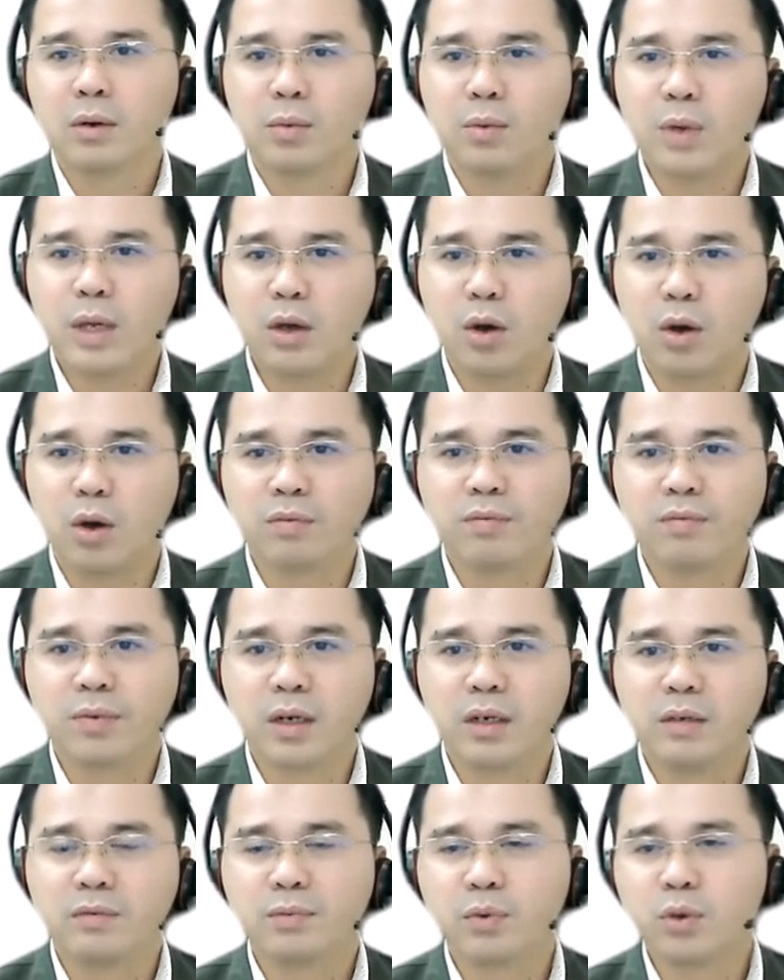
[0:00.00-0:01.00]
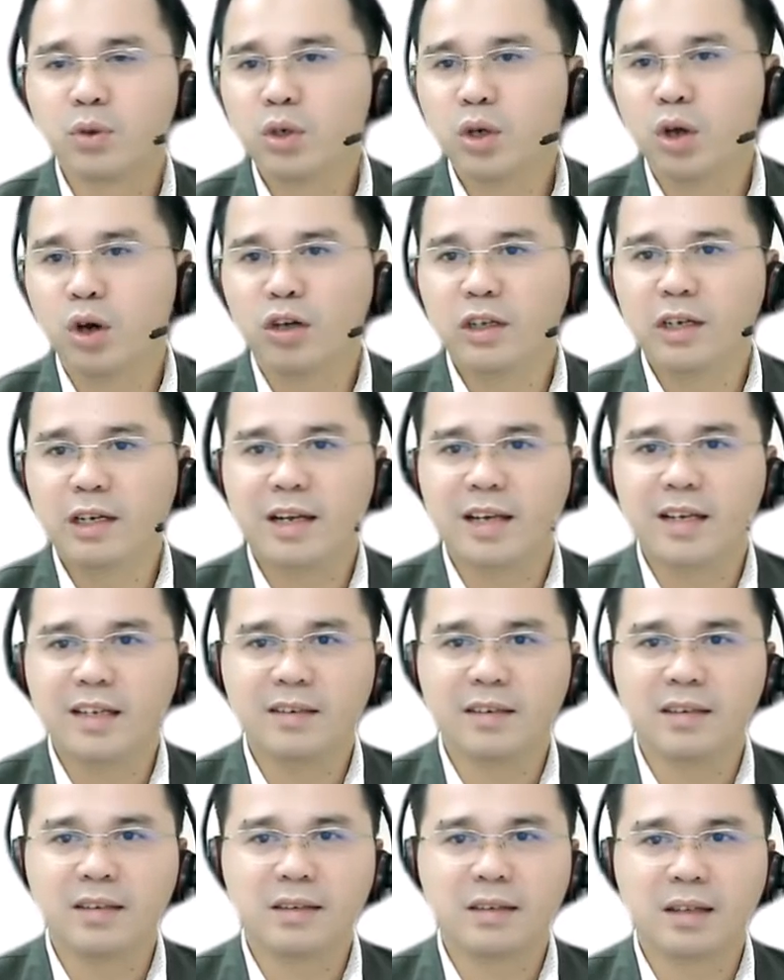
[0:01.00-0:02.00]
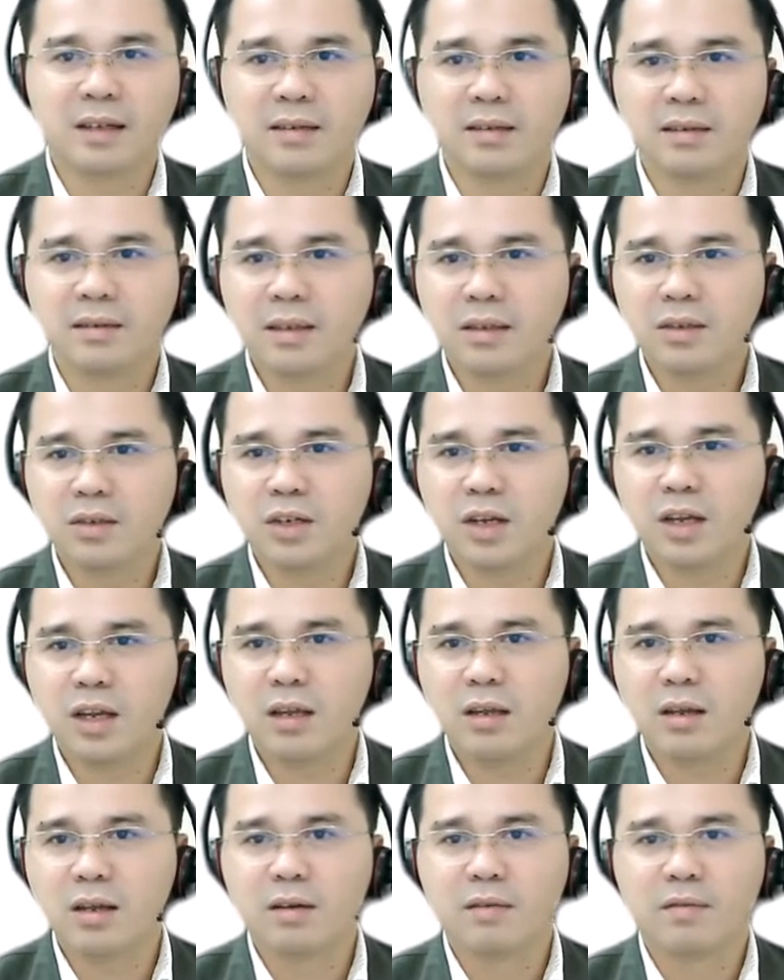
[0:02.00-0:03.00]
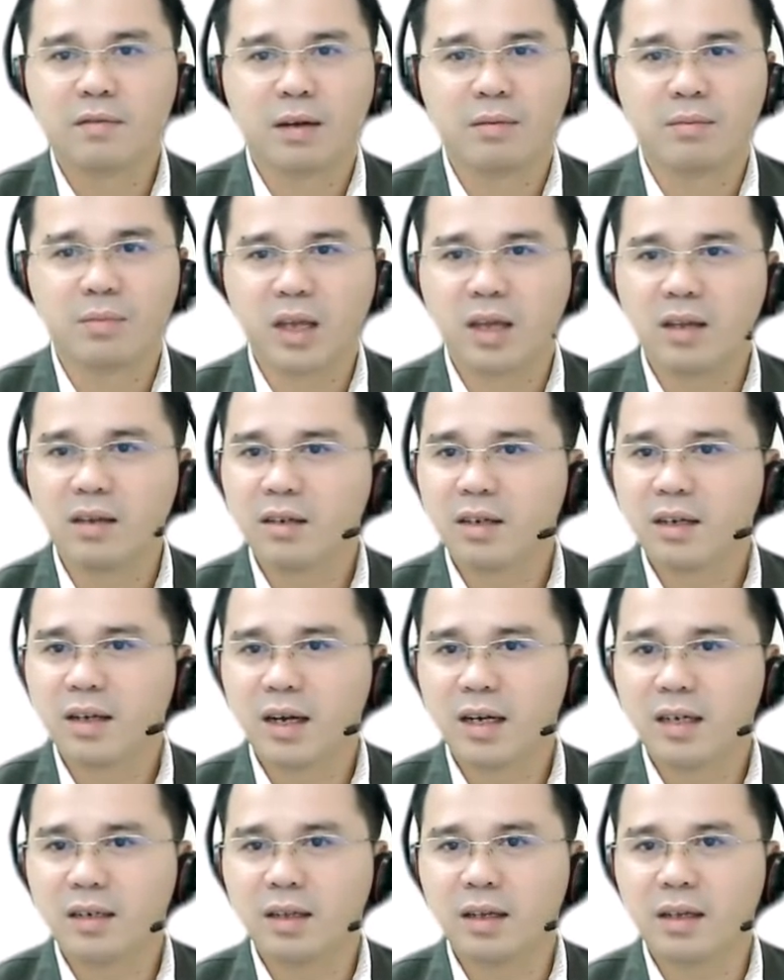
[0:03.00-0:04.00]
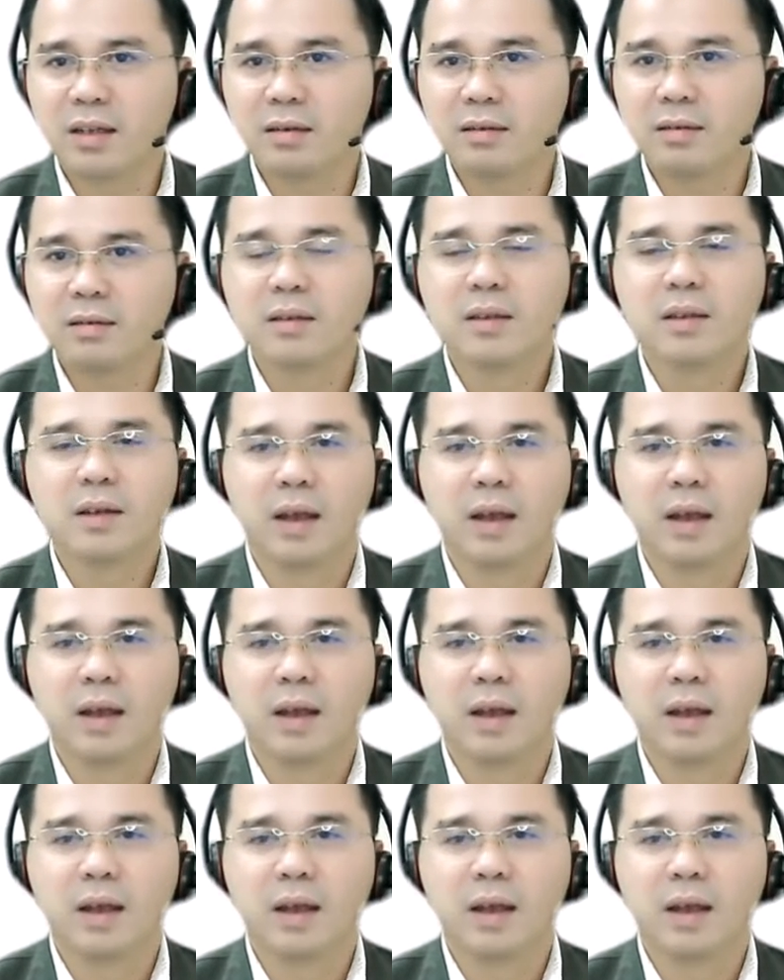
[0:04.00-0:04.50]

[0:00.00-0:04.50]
we offer full online distance teaching from kindergarten,